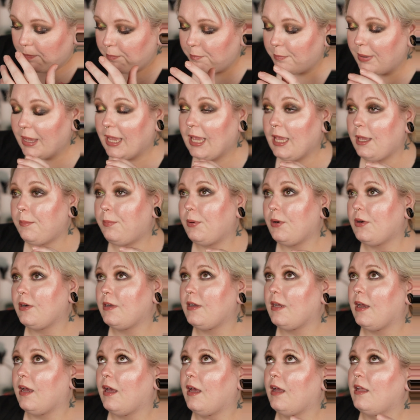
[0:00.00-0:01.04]
Paper
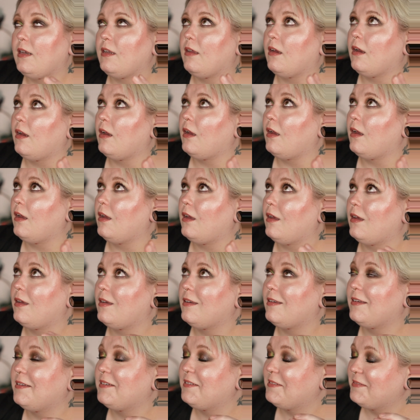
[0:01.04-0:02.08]
cut.
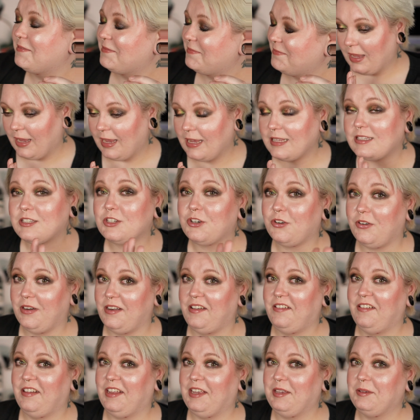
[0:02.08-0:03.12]
Oh, it's
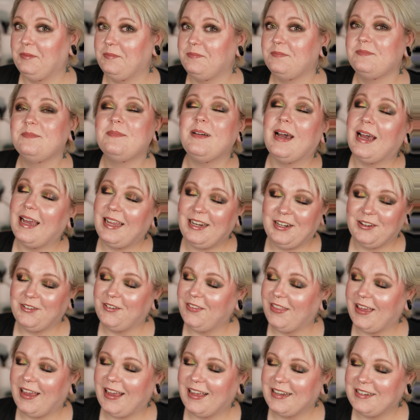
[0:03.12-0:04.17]
cringy. I know
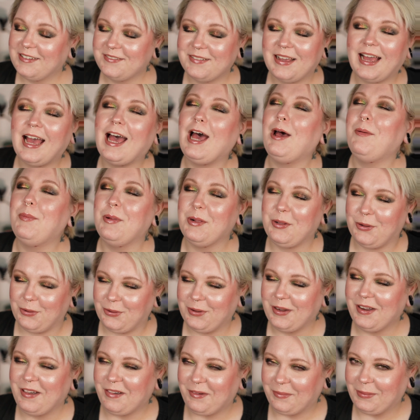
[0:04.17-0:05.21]
that. I will
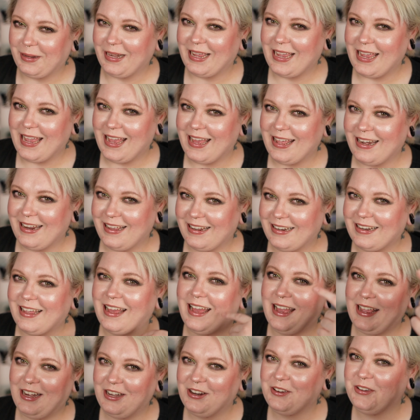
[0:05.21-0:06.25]
cringe when I edit.
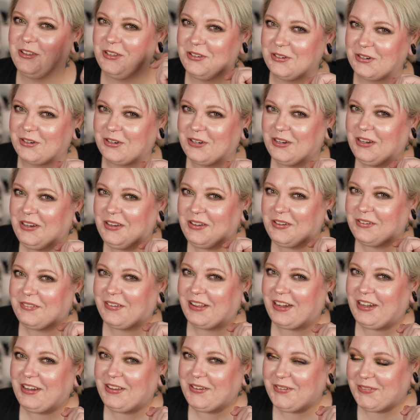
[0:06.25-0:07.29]
I know you cringe
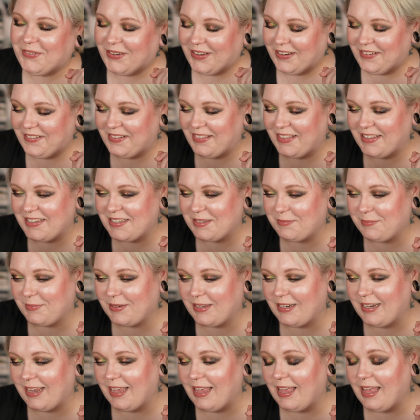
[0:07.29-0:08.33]
when you watch this,
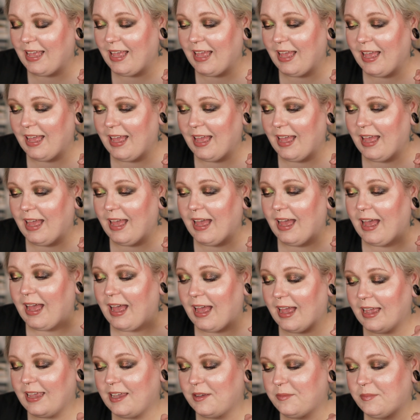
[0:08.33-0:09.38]
but
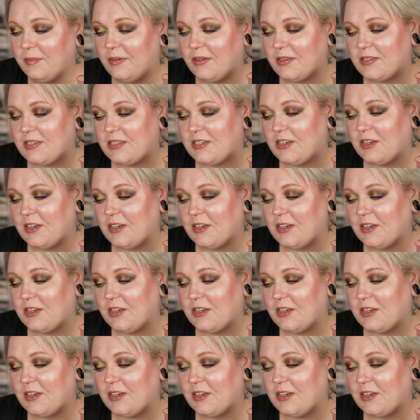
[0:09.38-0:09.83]
I am just